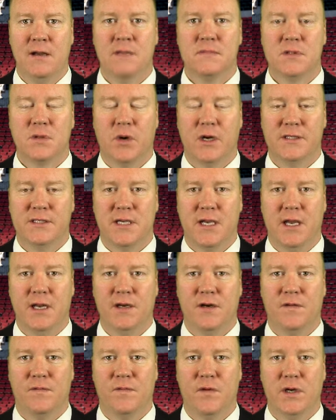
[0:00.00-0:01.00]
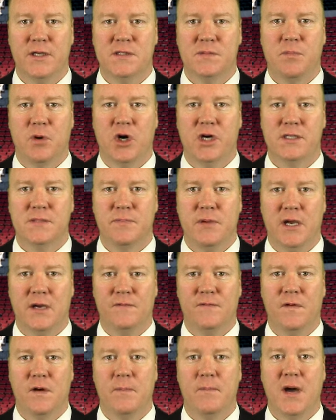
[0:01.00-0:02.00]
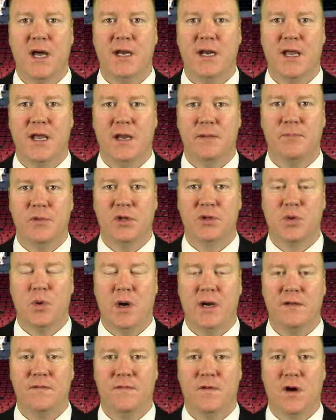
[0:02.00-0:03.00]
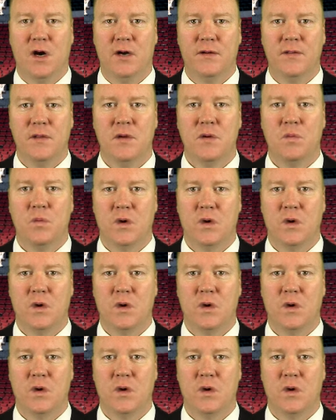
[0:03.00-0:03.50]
So once again, your free sports pick for Monday, April 24th.